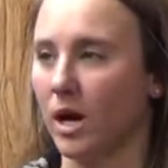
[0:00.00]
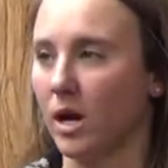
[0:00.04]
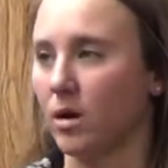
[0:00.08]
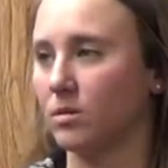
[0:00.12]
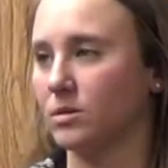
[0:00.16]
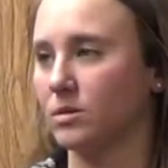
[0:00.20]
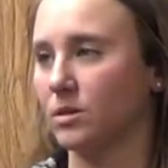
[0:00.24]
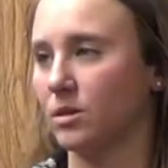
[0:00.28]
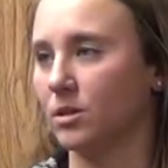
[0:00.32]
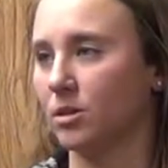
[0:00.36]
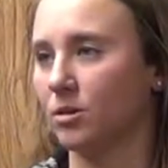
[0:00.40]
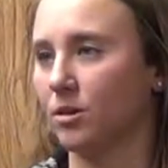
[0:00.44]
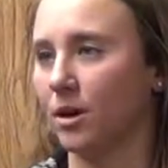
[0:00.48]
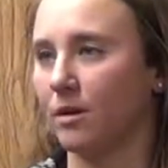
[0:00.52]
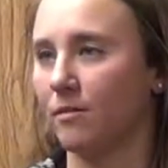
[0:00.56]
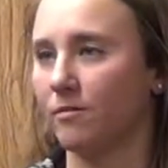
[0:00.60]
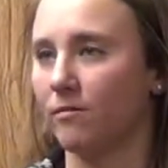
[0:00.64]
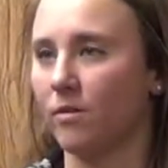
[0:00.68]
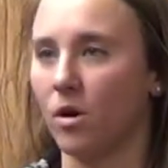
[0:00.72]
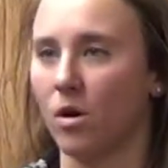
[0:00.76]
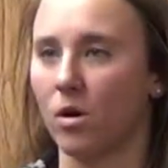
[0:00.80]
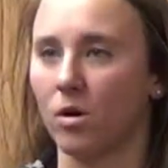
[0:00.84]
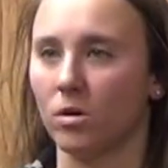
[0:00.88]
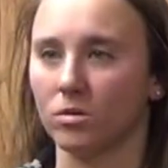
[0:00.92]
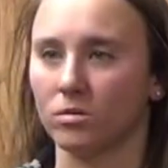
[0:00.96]
I was in Great
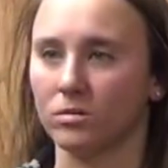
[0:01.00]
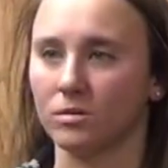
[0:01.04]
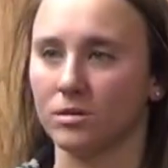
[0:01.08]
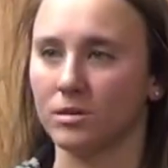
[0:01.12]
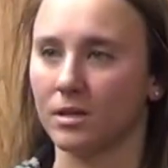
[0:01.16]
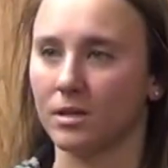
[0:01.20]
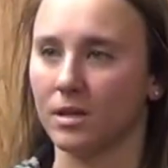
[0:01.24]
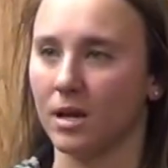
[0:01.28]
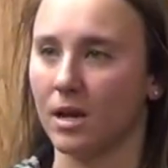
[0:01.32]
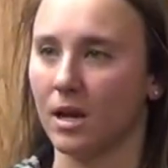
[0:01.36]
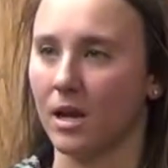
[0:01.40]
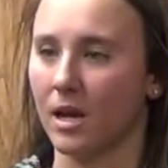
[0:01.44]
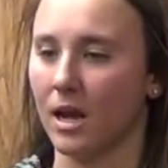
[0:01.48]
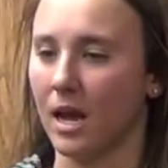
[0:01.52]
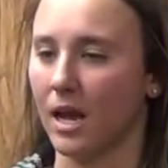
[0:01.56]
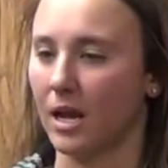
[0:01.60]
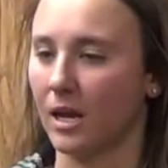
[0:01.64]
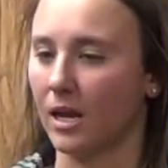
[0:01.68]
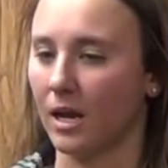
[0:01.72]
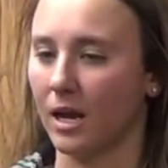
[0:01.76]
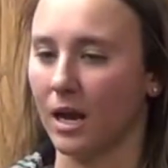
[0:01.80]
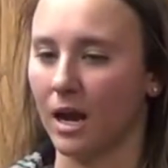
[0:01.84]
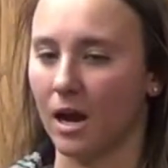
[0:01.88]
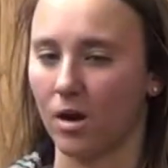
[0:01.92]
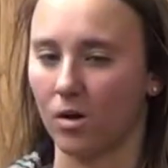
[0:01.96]
Falls
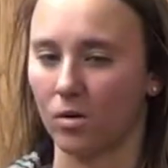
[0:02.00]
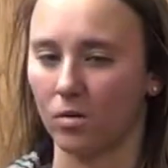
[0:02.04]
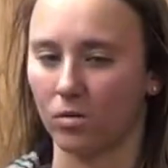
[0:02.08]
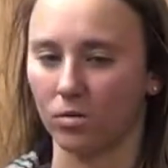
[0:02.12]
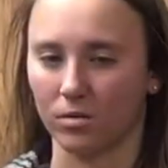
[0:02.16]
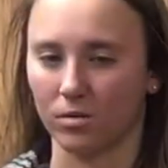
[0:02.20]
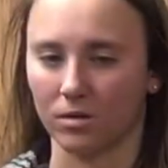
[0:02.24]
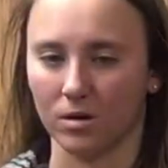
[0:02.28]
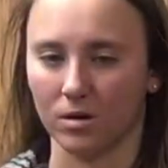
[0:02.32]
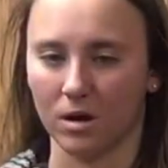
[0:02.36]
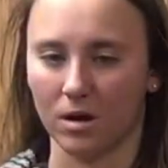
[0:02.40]
hanging out